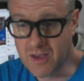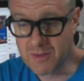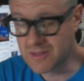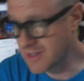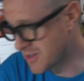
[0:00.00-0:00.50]
I
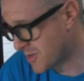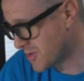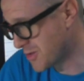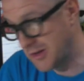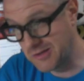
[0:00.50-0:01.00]
mean, Texan in
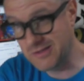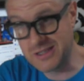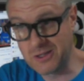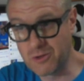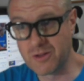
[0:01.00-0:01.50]
Tokyo, you've
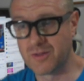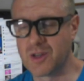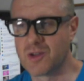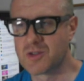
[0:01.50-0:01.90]
seen her in a video.